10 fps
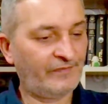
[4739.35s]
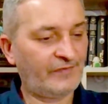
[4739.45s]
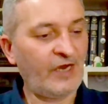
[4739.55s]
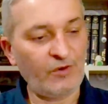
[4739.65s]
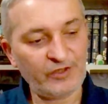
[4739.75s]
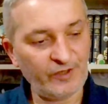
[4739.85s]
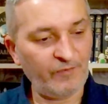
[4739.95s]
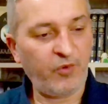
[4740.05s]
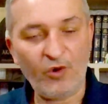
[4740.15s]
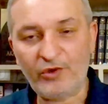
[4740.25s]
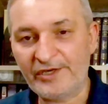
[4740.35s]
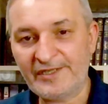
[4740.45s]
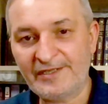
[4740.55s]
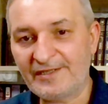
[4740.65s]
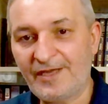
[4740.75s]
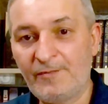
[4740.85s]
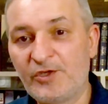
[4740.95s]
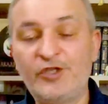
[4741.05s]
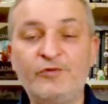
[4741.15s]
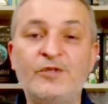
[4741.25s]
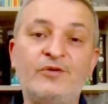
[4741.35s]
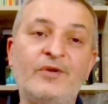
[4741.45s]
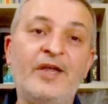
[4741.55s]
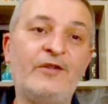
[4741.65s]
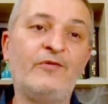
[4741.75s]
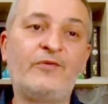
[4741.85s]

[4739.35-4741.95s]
there was some progress and some achievement on line of